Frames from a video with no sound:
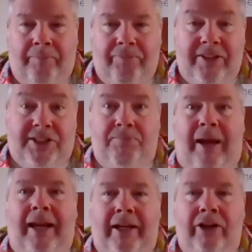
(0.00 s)

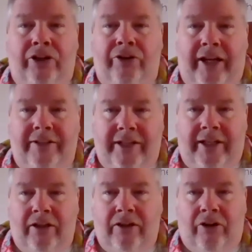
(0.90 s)
smelling a great
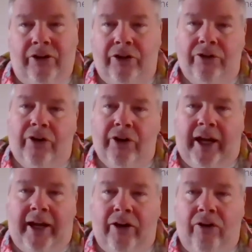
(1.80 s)
deal, or you're not
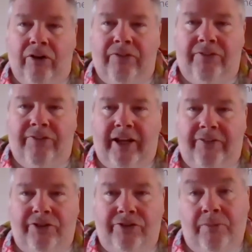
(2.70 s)
getting all of the
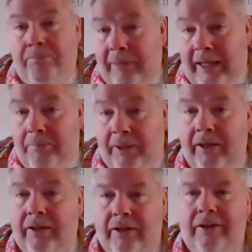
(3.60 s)
flavors that maybe
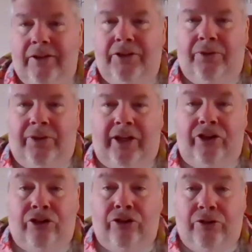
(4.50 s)
you think
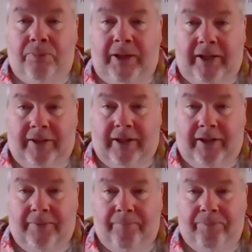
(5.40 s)
should be in there.
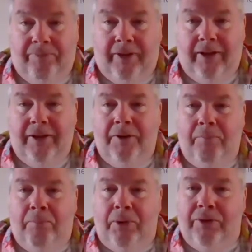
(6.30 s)

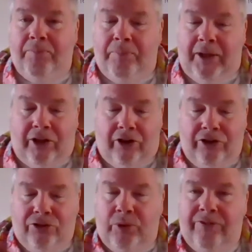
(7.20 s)
But
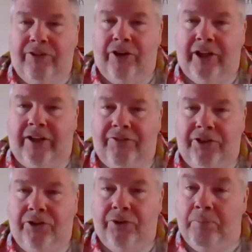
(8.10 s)
because we've not given
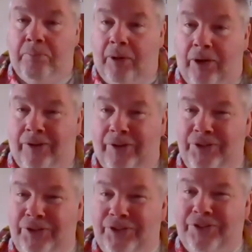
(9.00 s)
you the
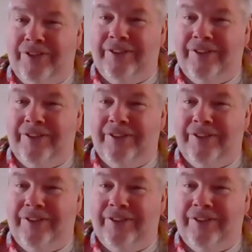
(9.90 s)
bottles